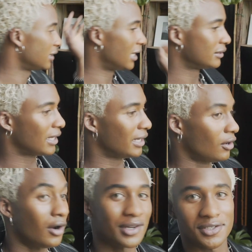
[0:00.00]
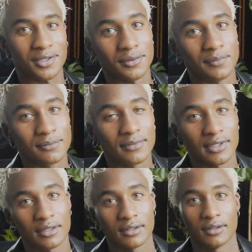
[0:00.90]
it like that. Also,
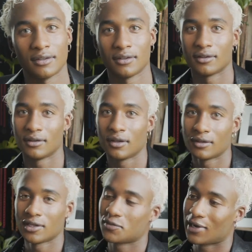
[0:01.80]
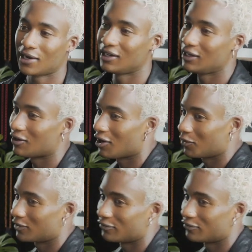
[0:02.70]
this is why you need hardwood